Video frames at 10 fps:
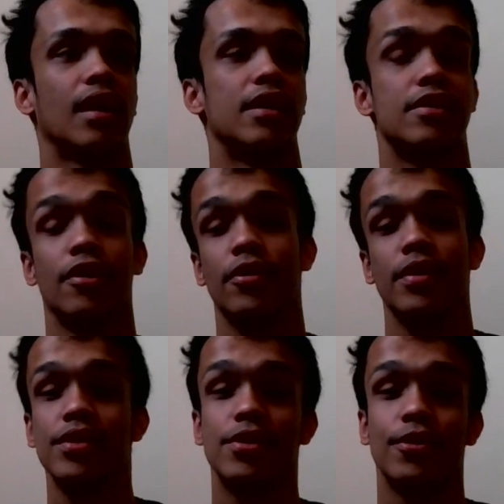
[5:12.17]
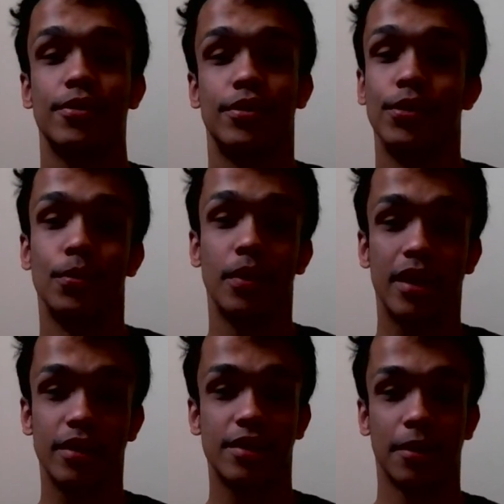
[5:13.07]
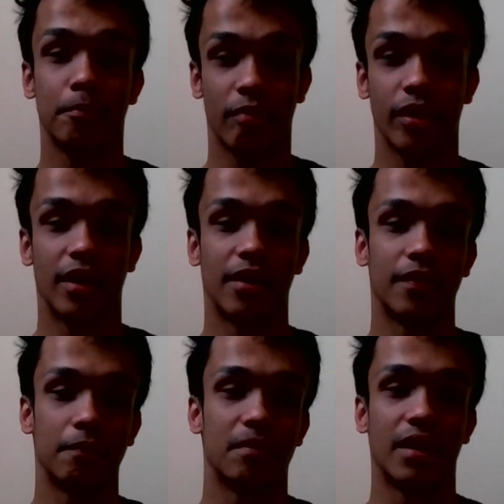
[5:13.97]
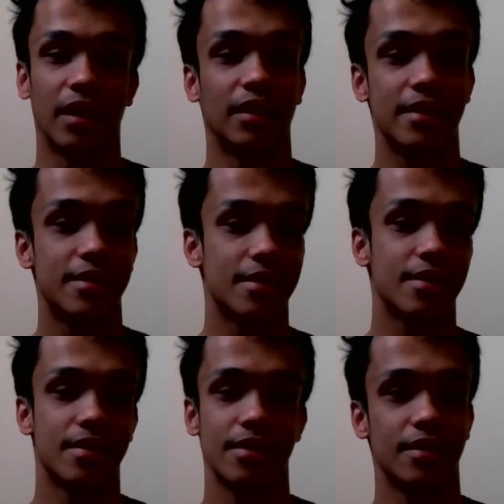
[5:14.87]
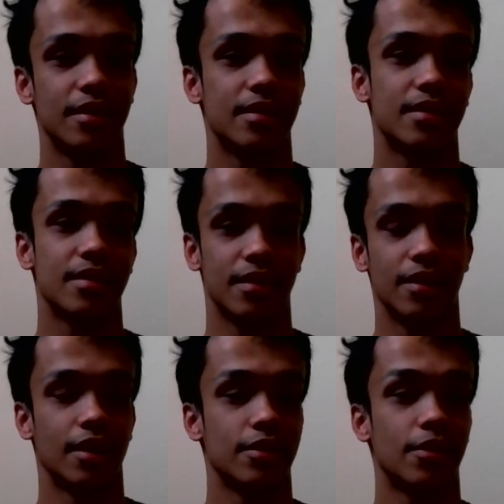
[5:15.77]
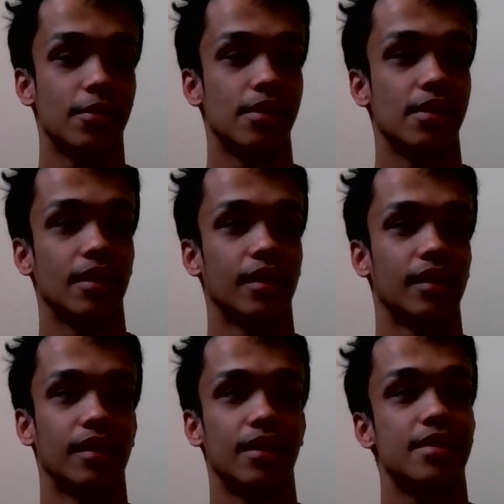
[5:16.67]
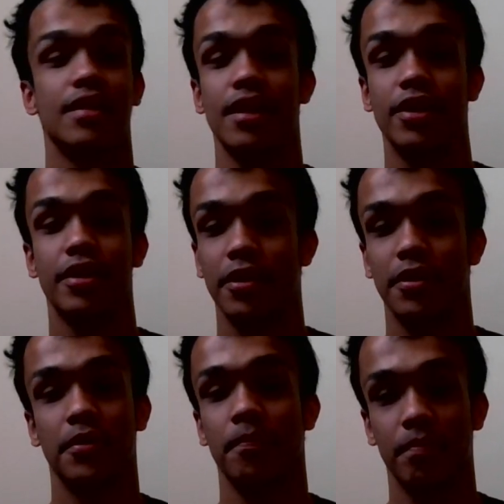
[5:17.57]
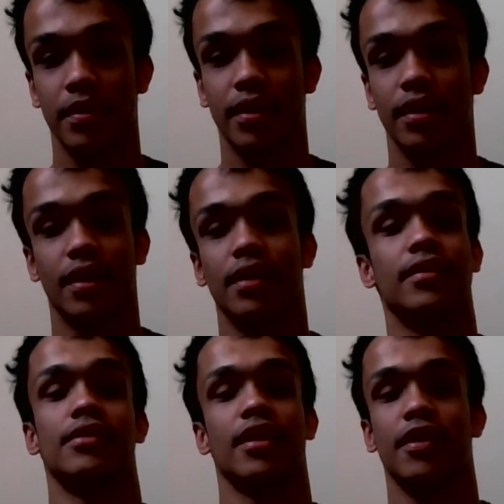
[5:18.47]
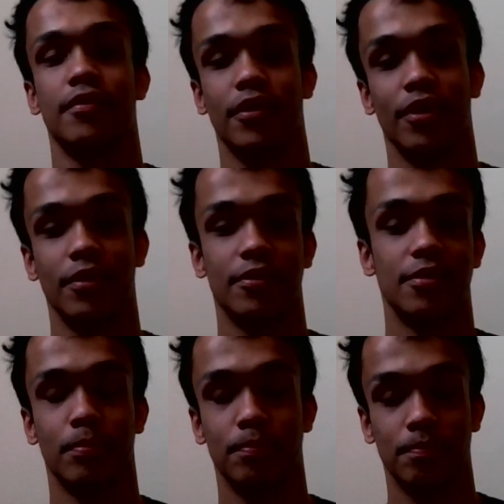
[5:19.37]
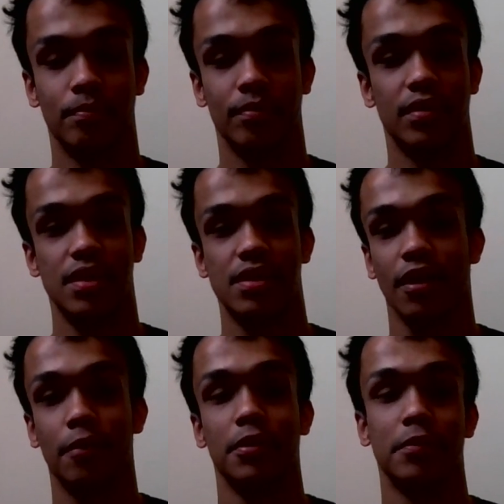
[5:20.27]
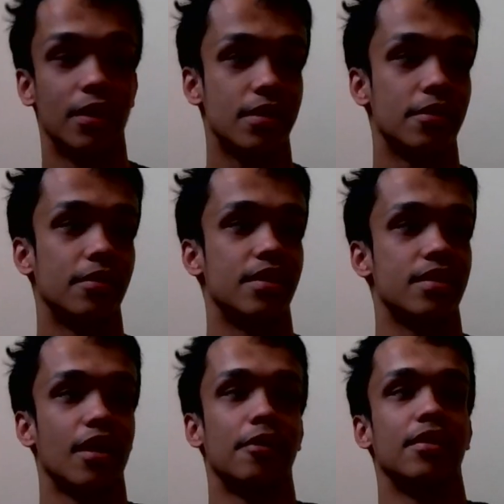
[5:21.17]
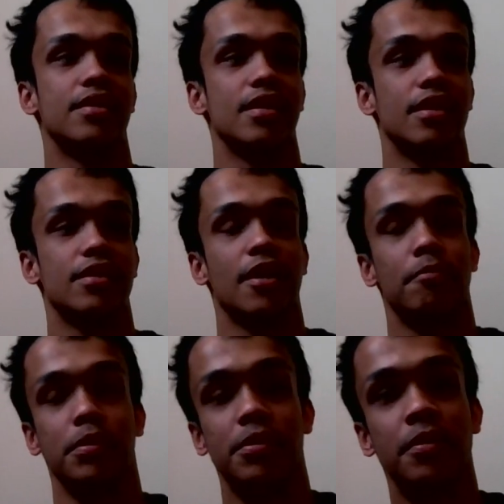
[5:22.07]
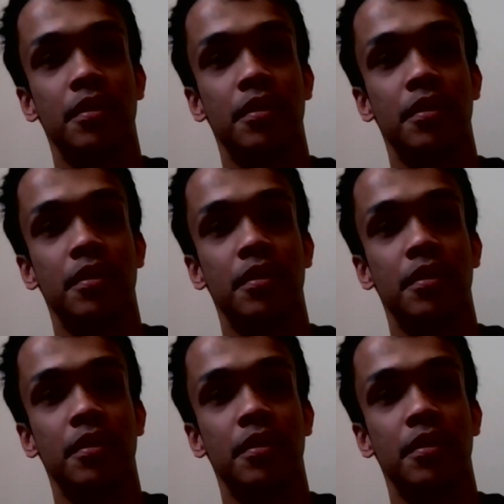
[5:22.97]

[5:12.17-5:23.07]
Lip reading: as long as you're doing something, like as long, let's say you're like I've given just a couple of minutes ago as an example.